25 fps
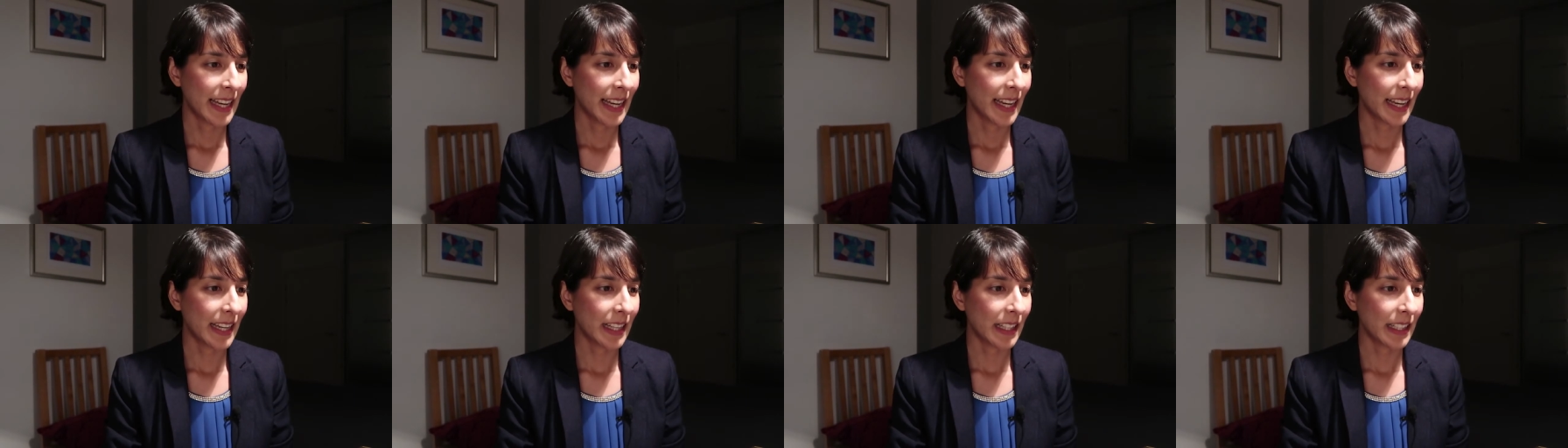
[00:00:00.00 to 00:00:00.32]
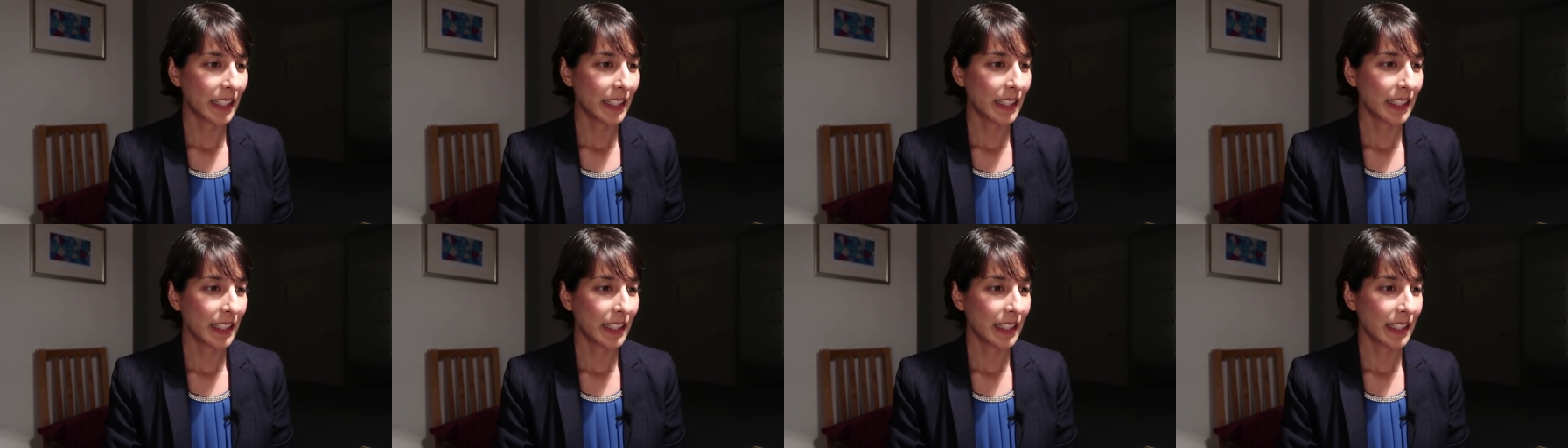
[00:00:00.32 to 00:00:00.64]

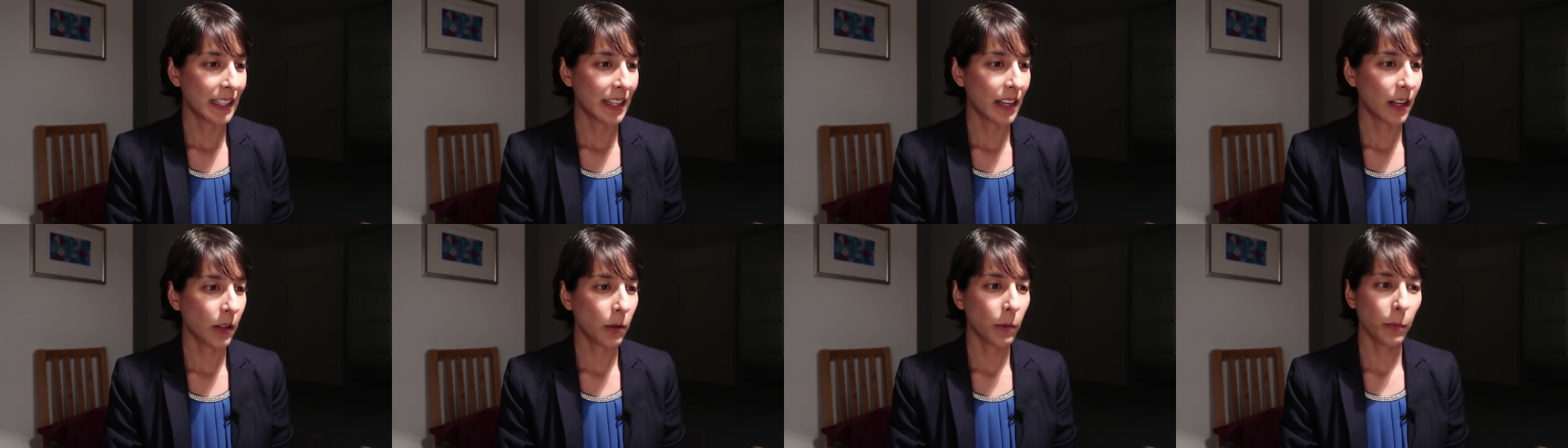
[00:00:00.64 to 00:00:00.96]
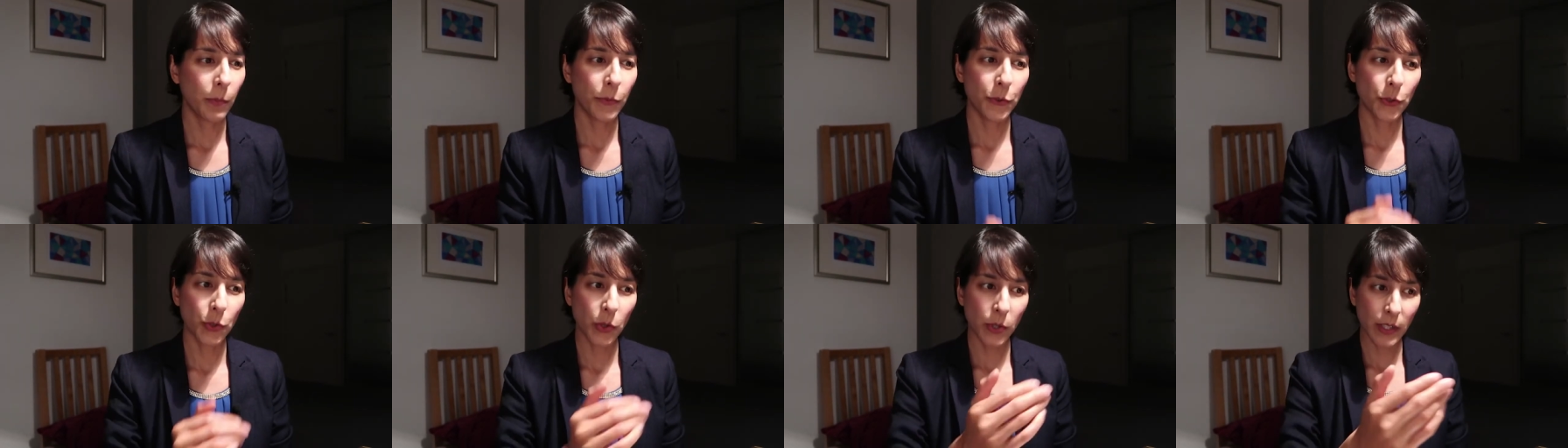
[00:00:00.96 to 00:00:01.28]
Uh, I'll
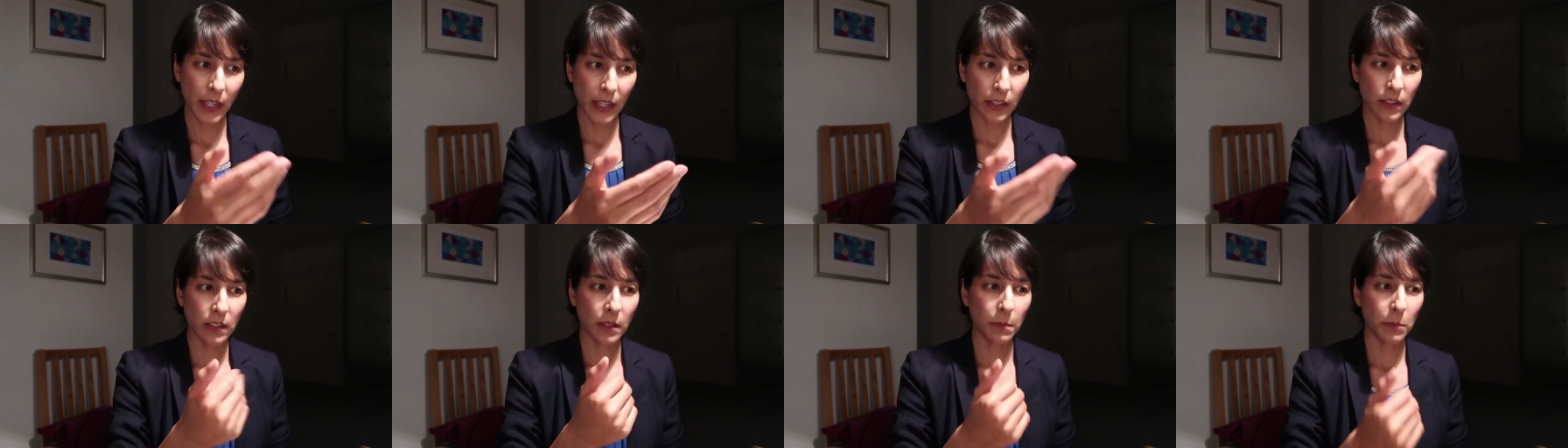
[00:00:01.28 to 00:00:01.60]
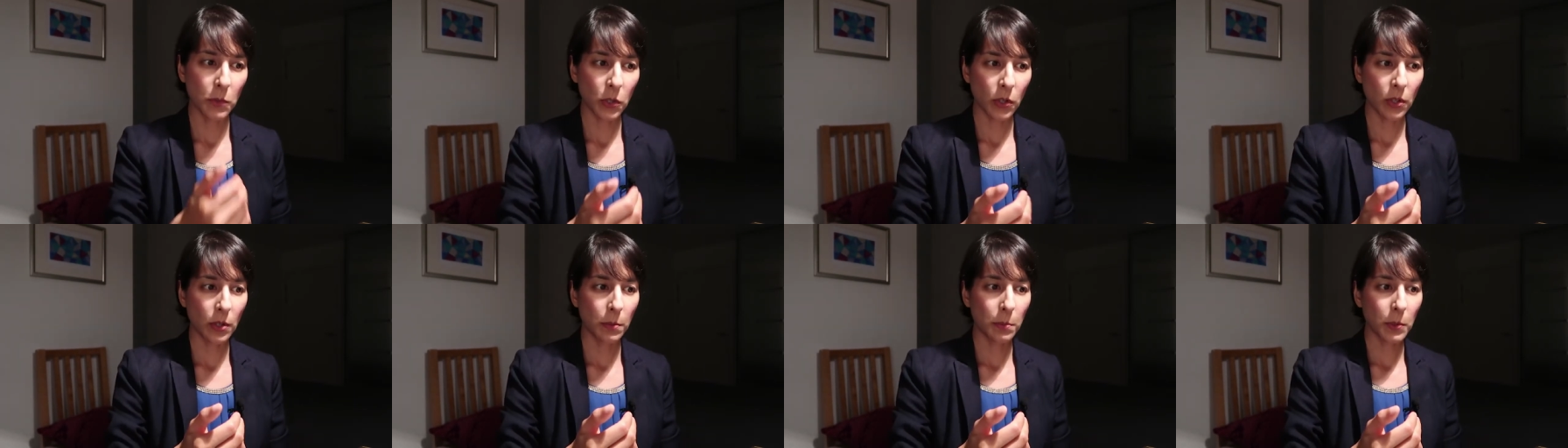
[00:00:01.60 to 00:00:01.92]
draw out some
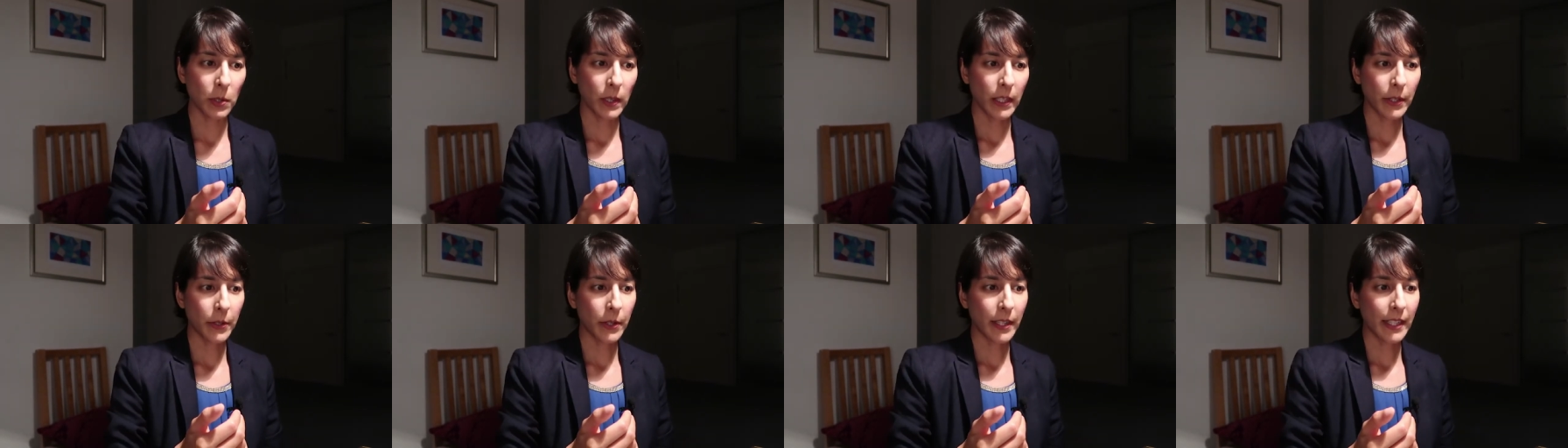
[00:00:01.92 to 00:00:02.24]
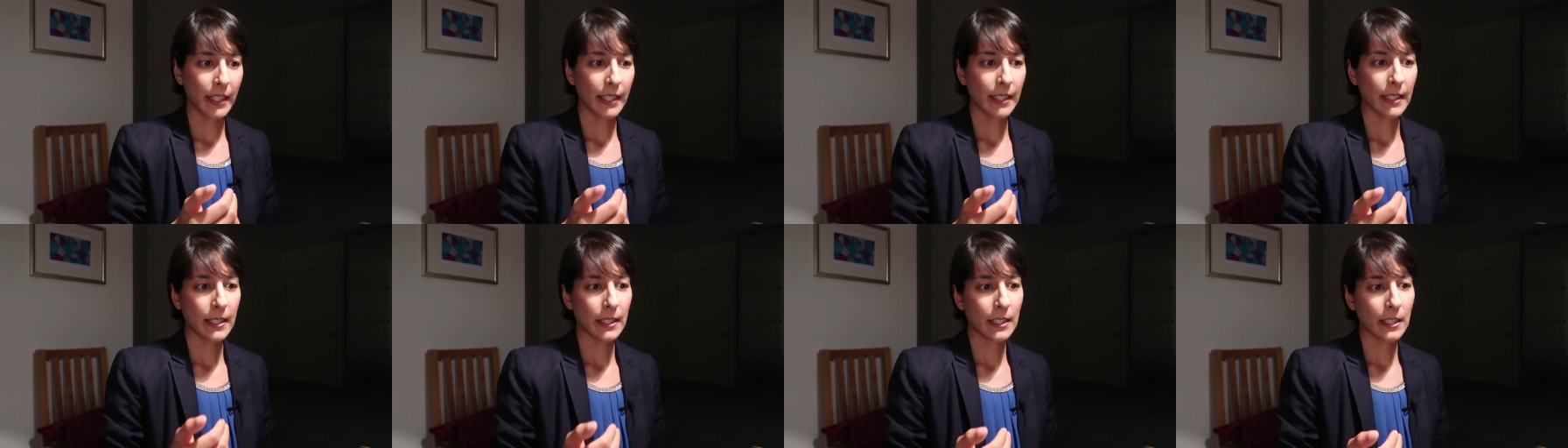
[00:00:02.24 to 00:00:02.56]
notable
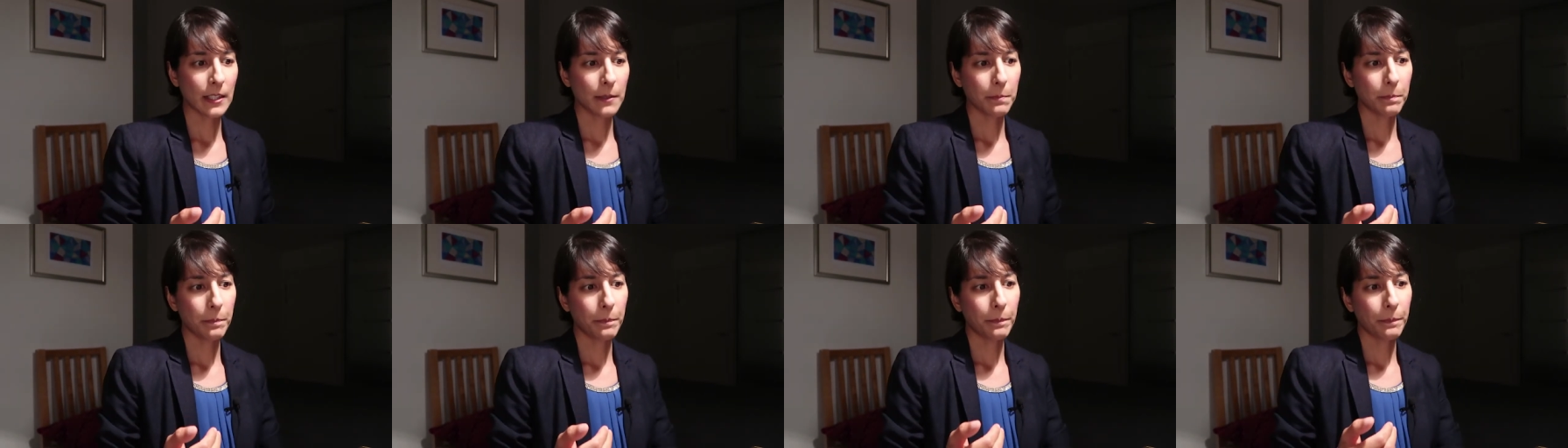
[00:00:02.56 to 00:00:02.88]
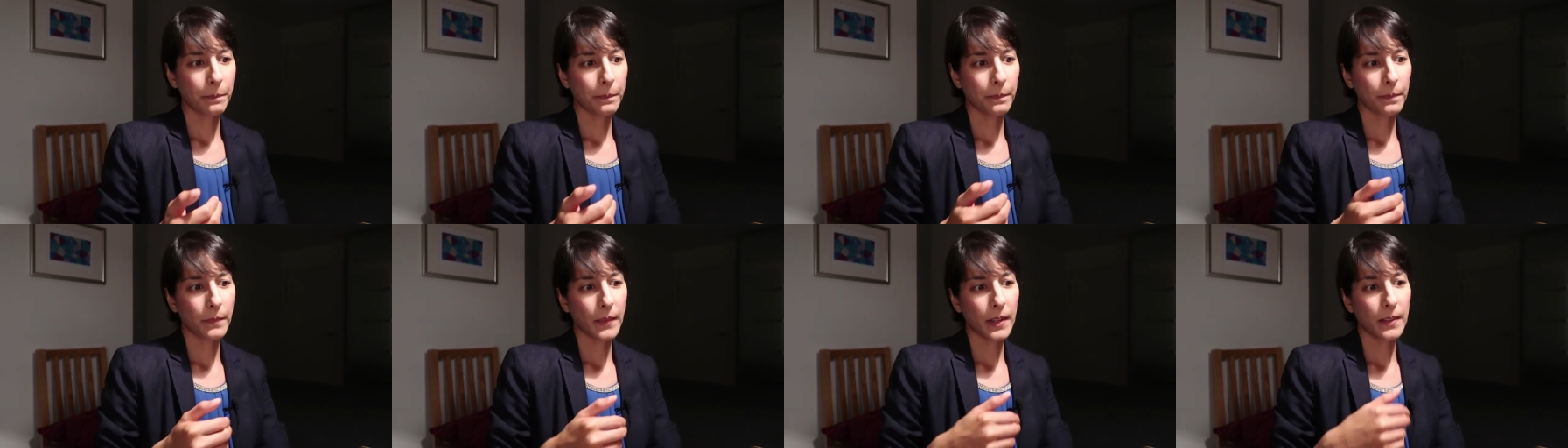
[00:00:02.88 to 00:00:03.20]
lyrics
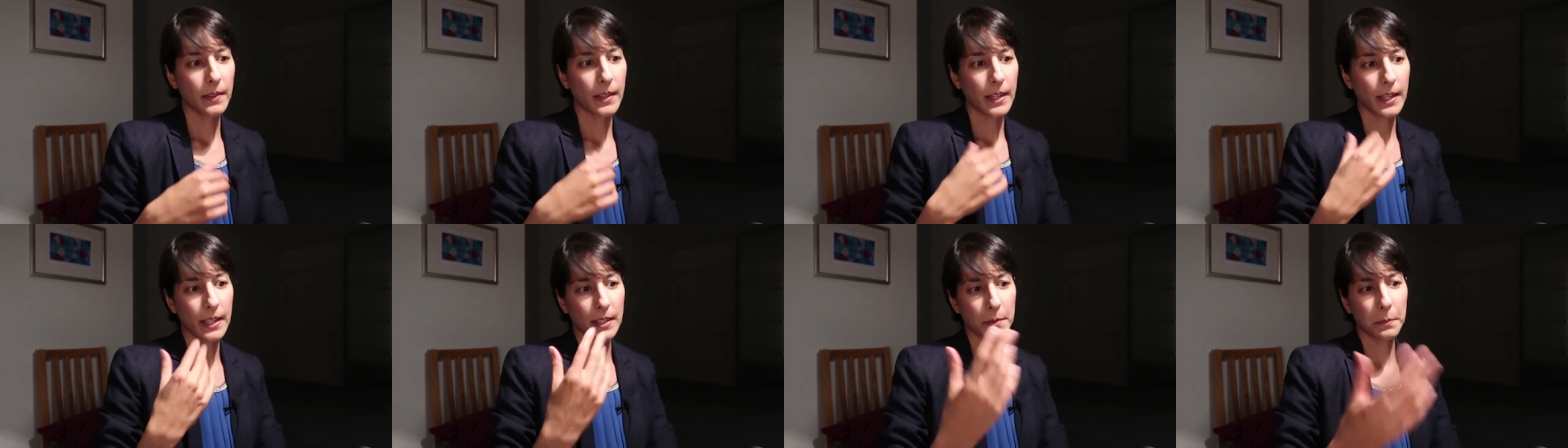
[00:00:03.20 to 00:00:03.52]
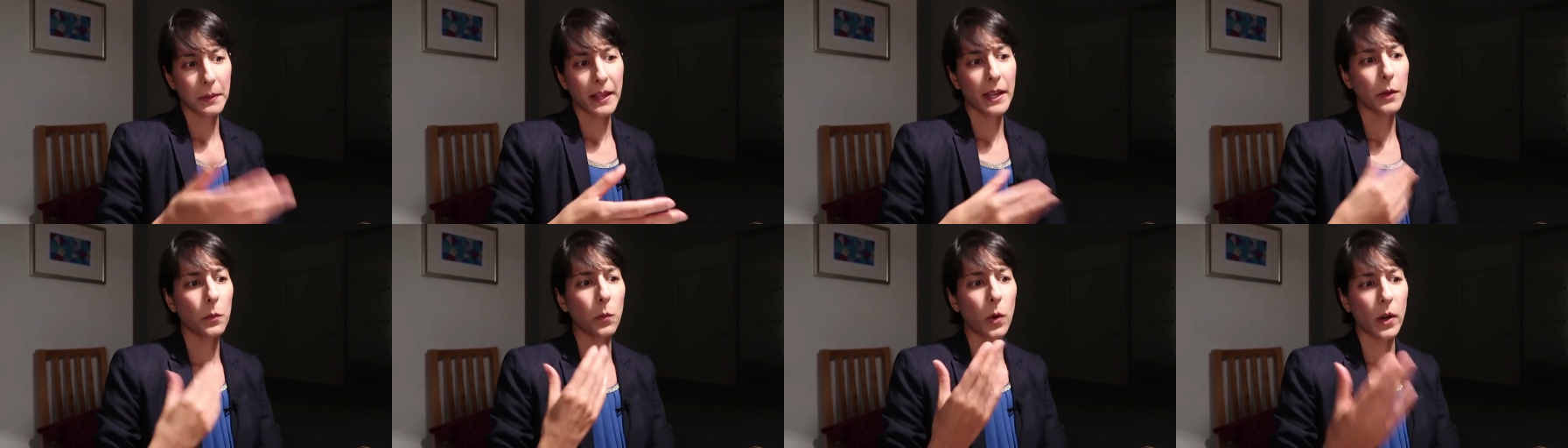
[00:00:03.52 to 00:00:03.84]
that
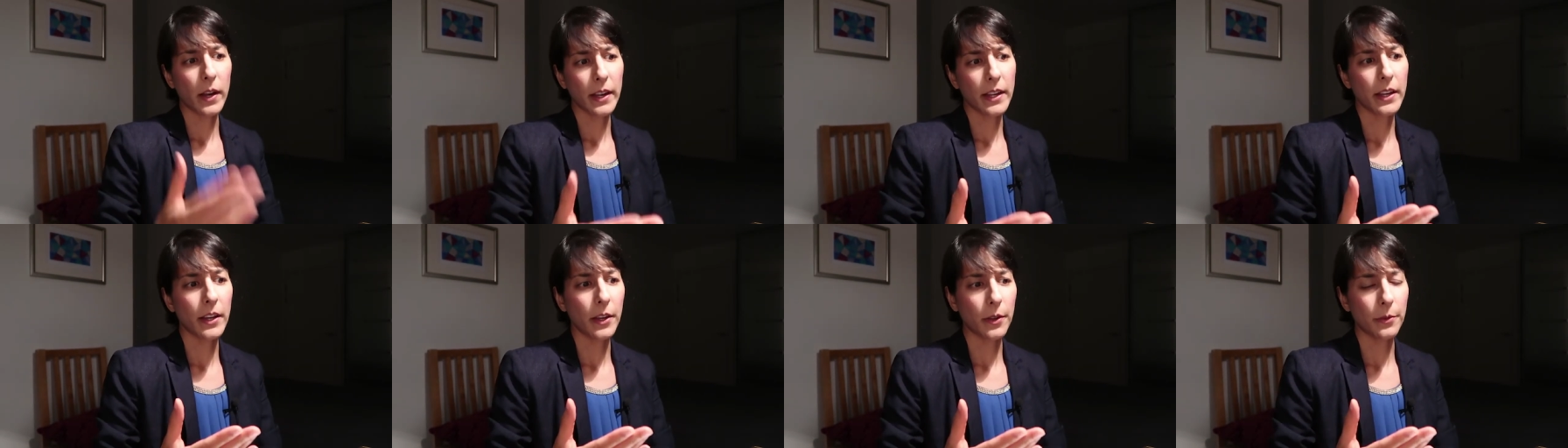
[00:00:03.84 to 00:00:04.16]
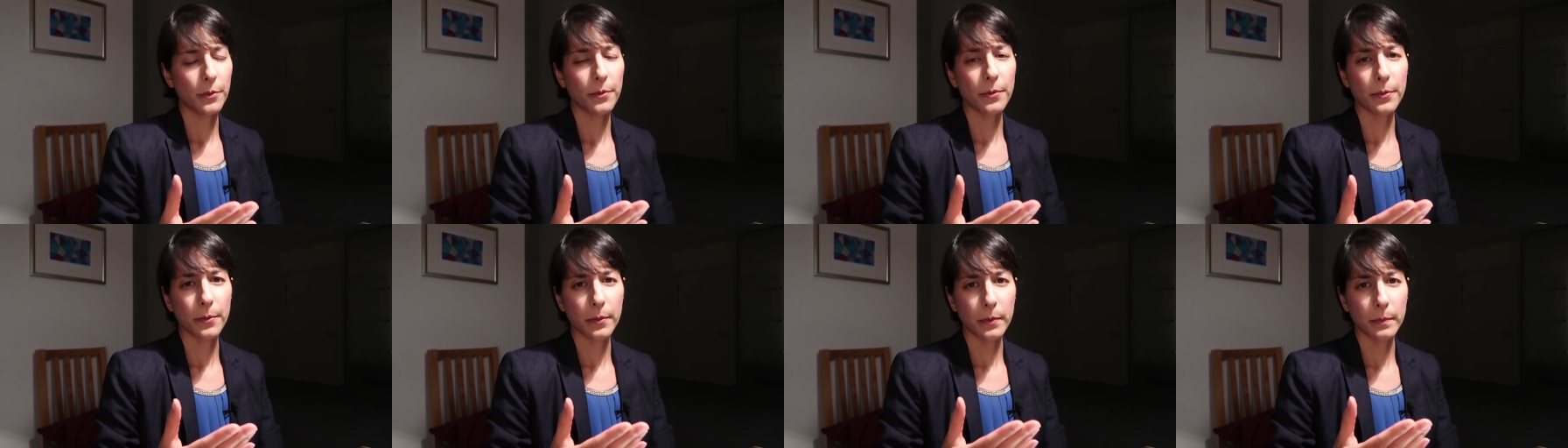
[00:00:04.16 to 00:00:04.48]
explain why
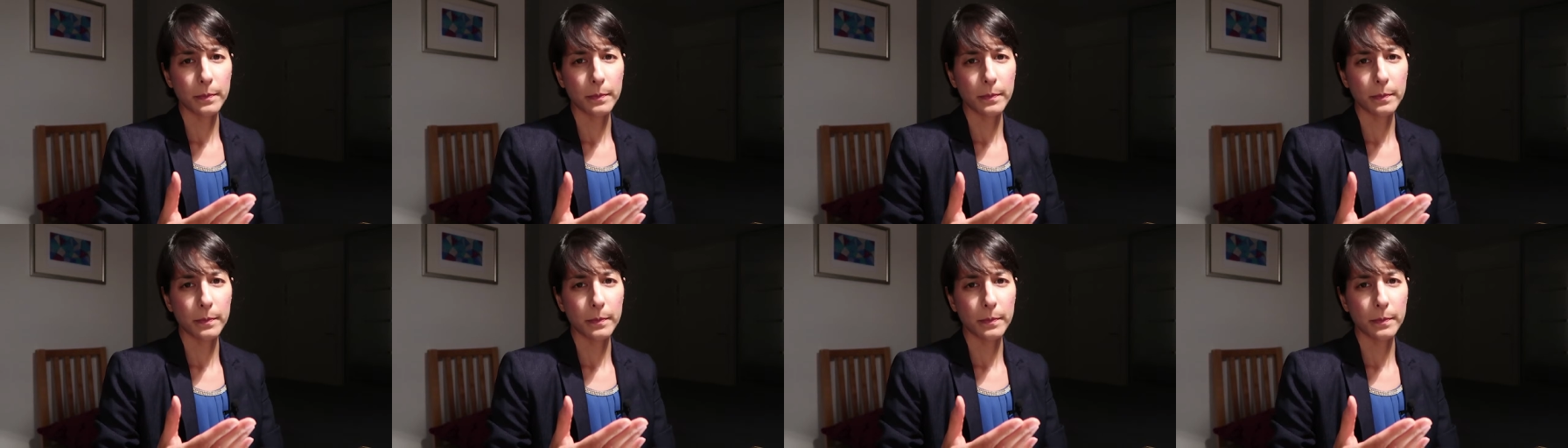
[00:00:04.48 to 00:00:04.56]
I've